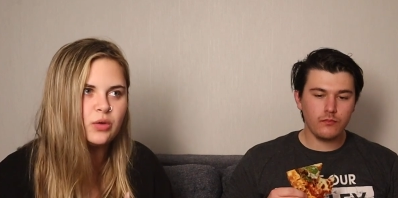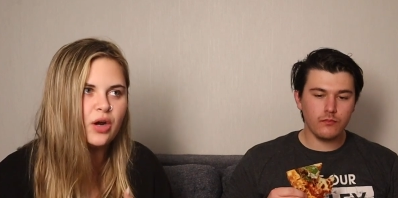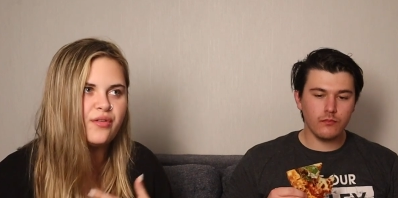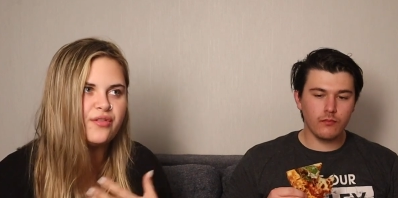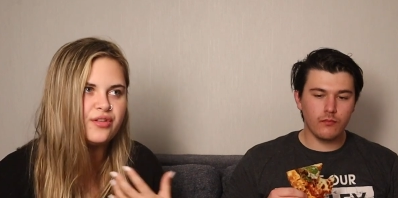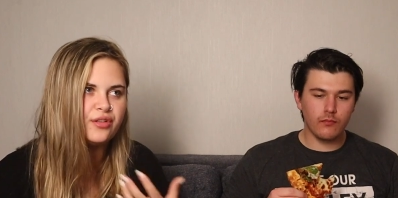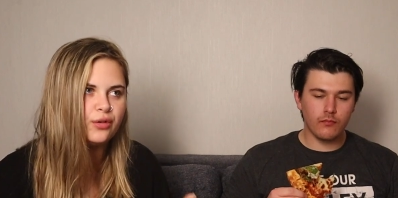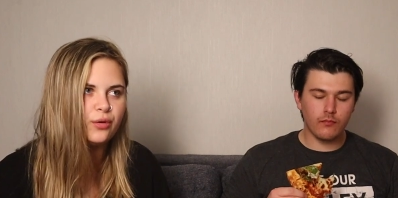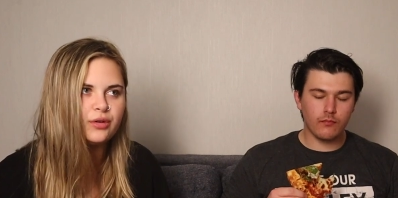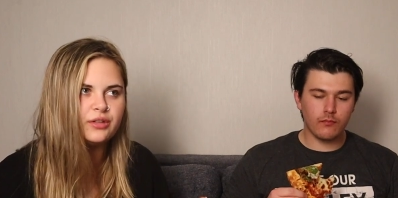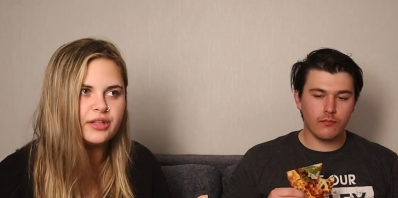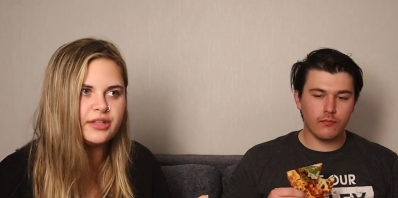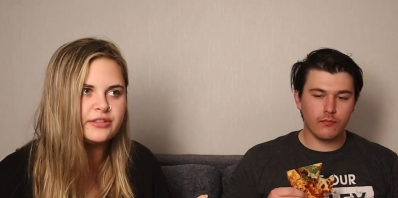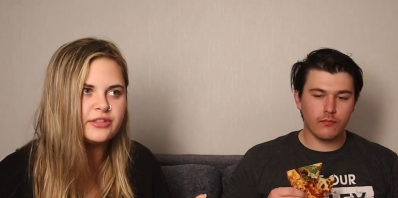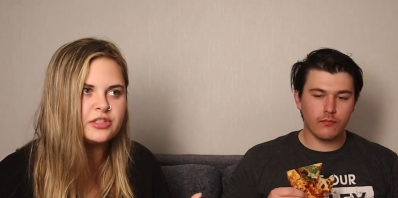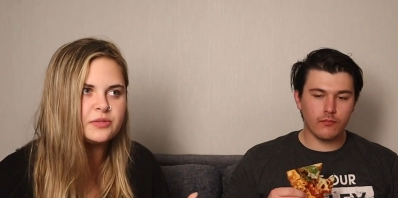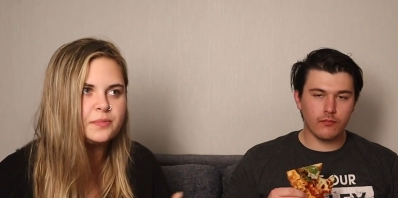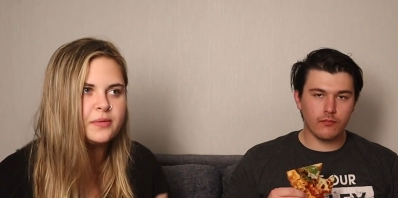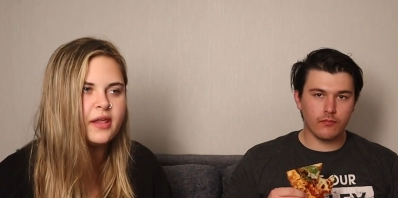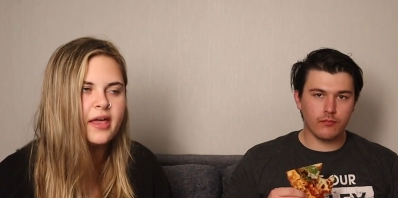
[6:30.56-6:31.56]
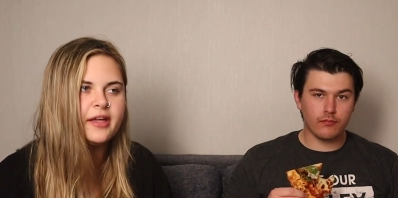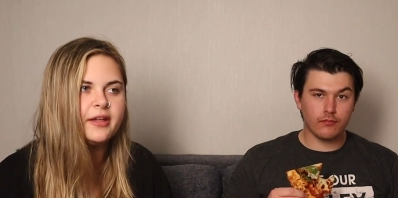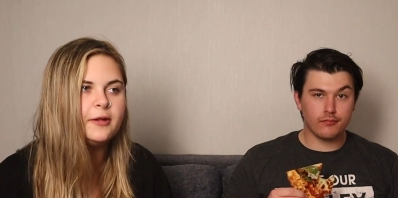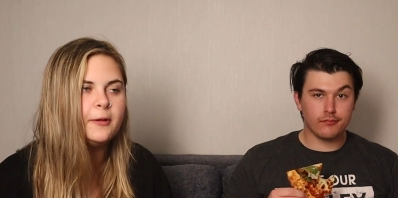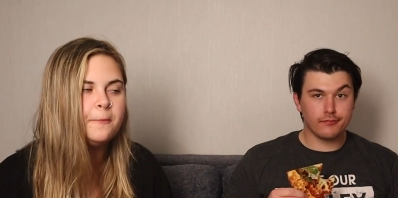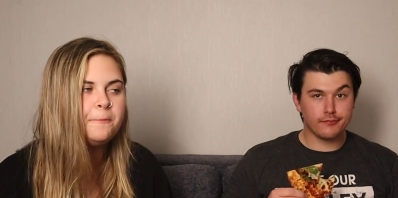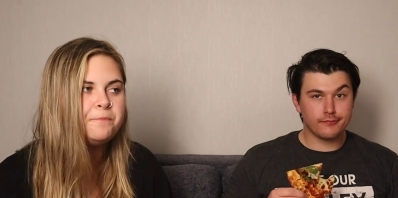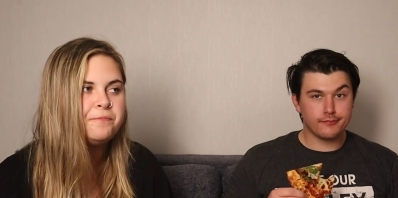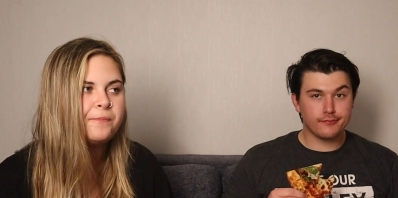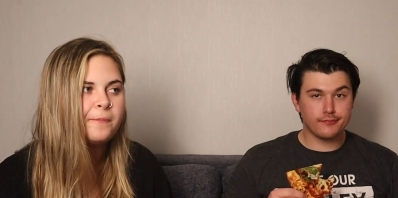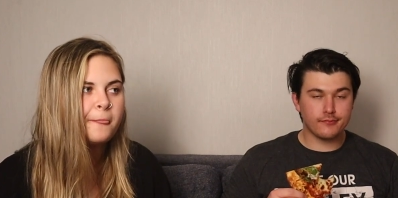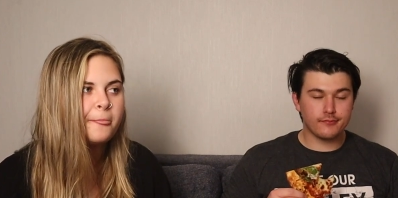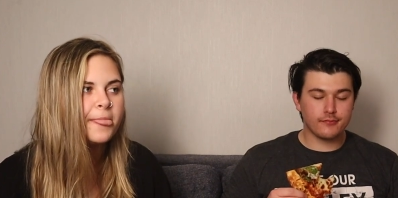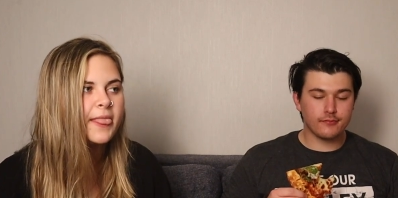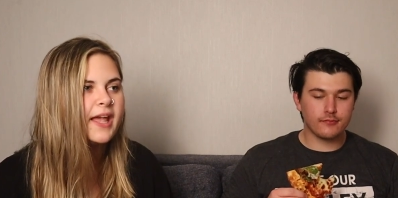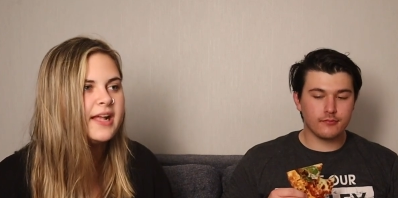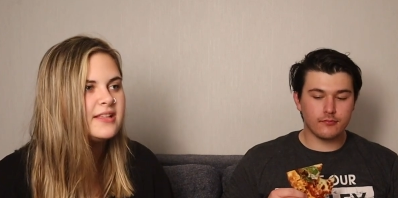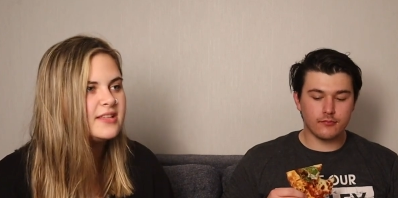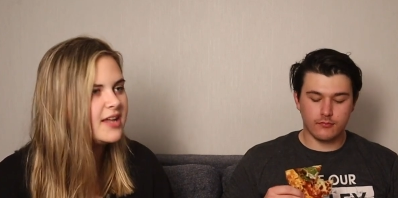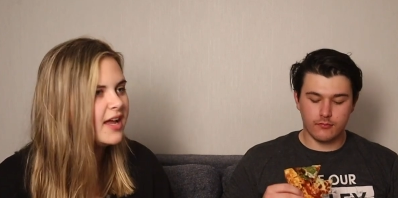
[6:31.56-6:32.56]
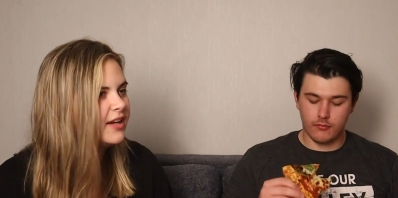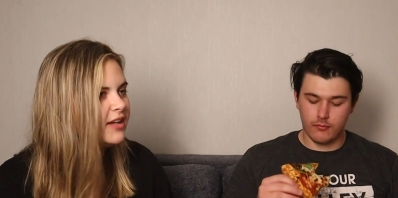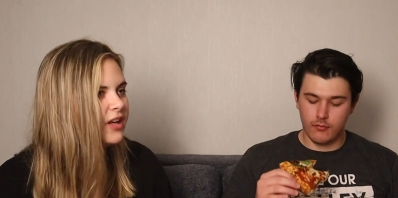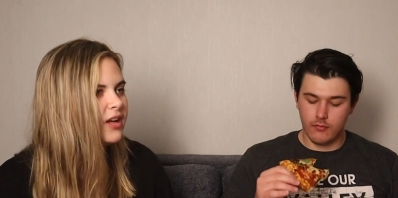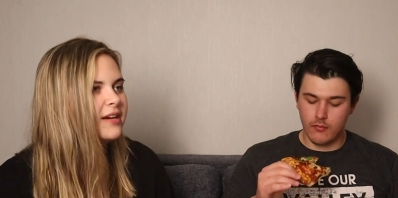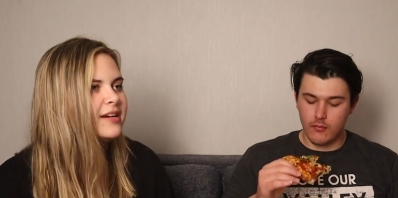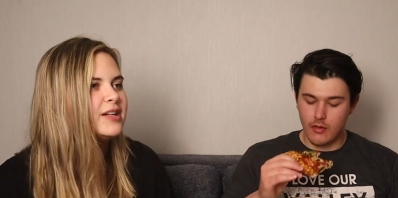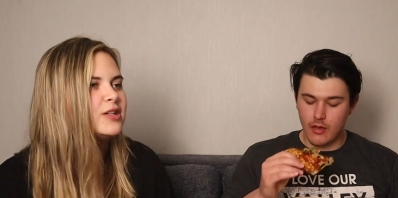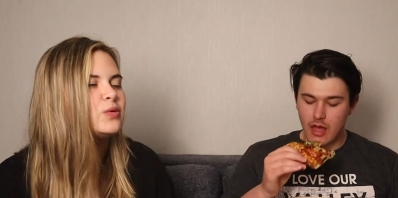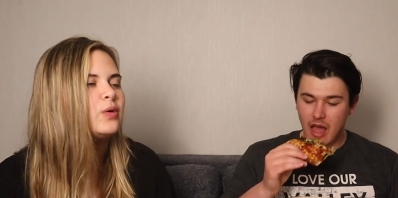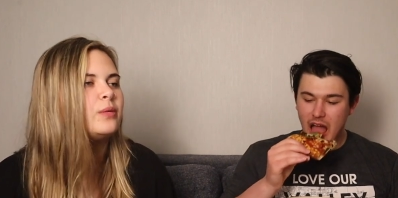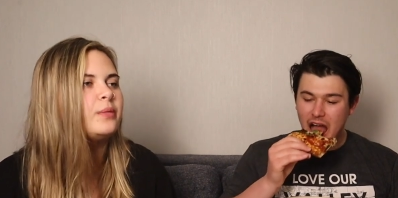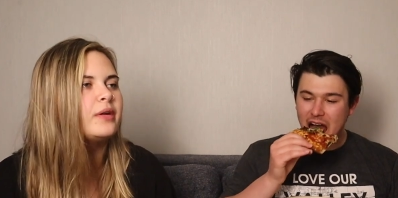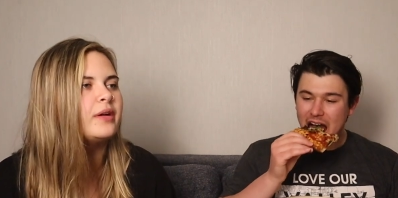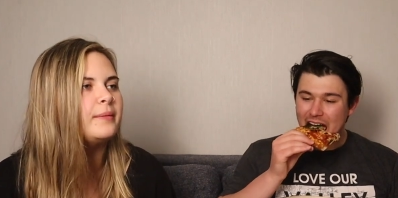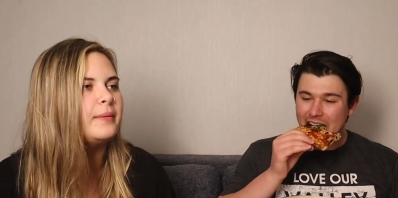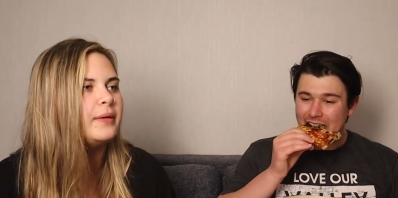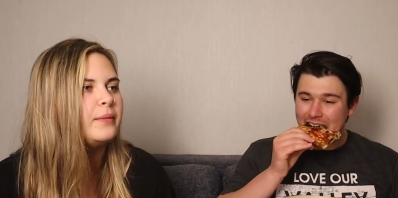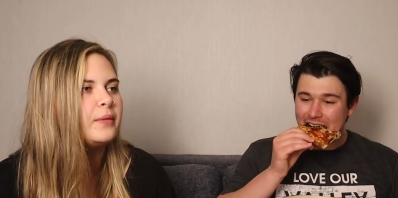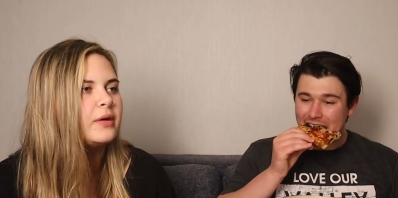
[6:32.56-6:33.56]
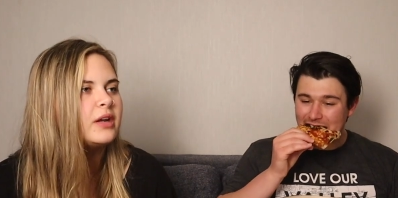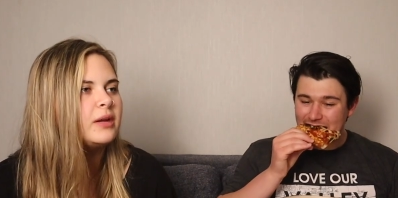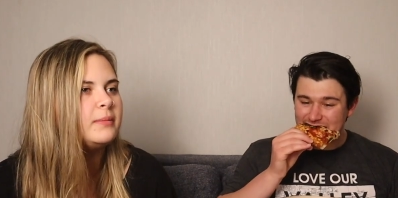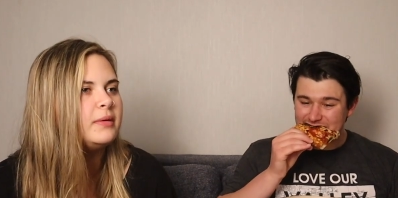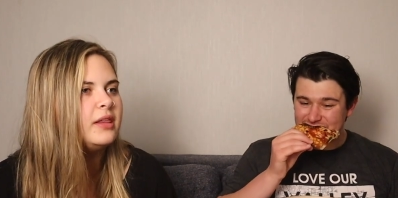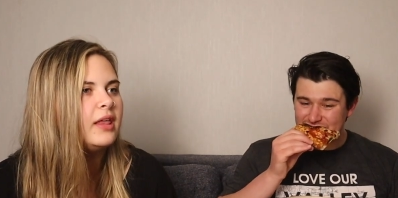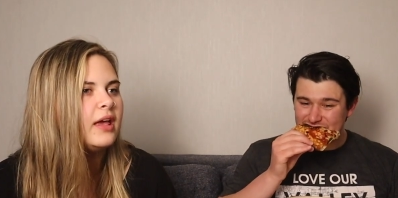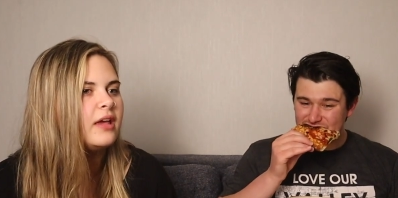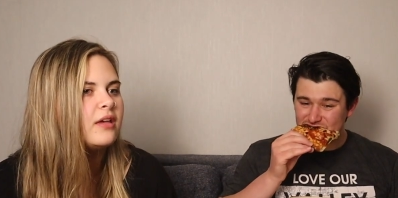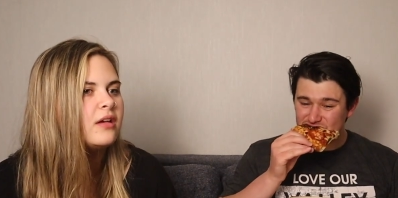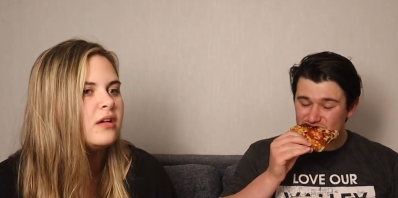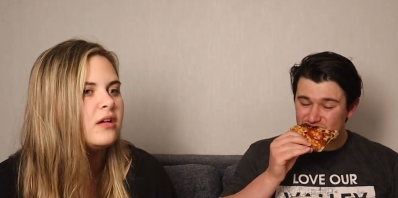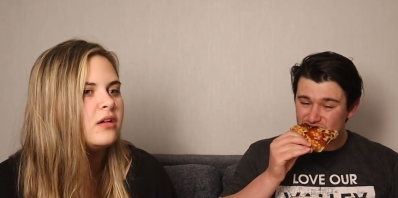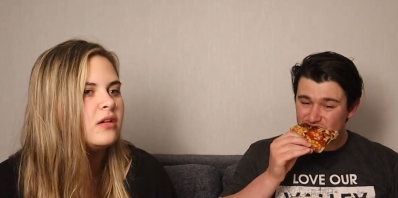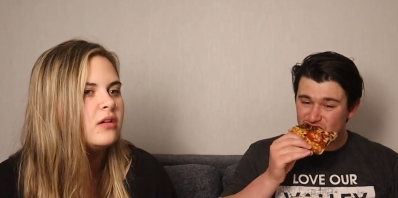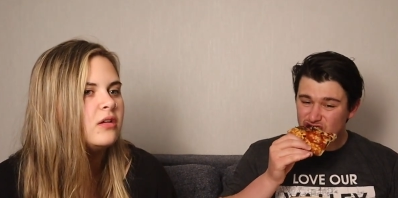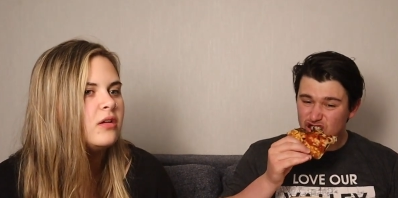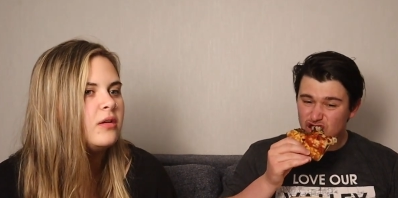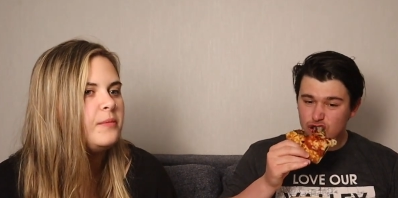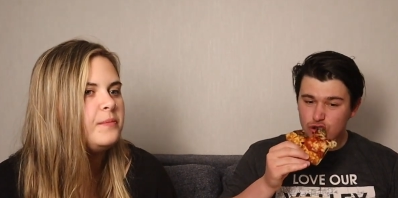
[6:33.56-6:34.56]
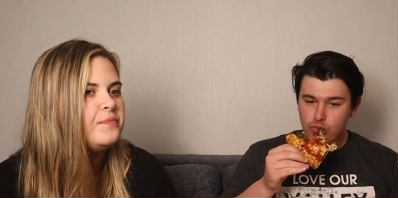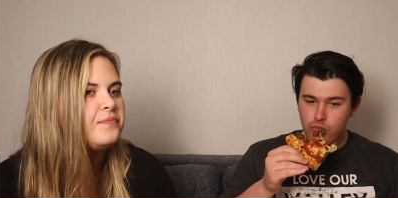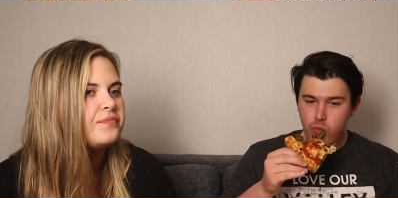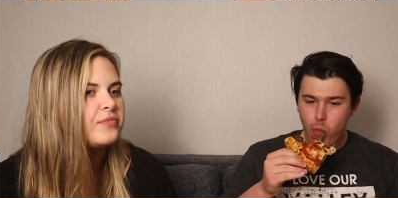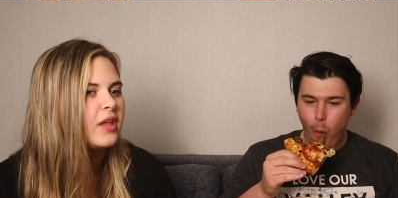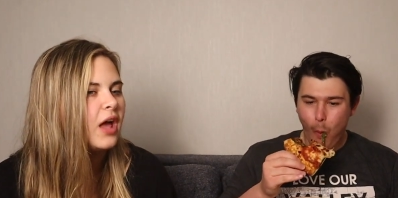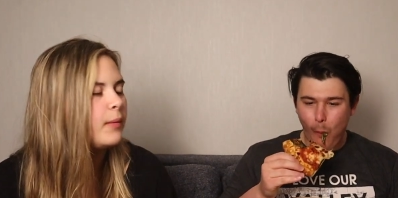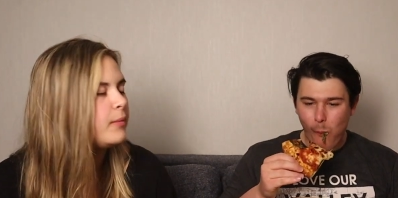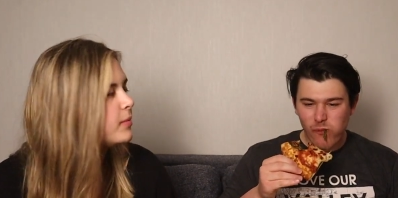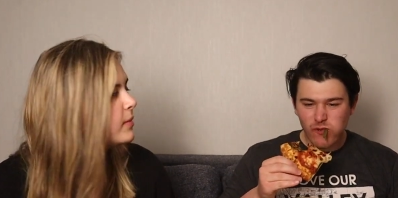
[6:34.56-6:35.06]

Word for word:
Speaker 1: wherever the Lord leads us. But like, in 10 years, where we're gonna be like, I'm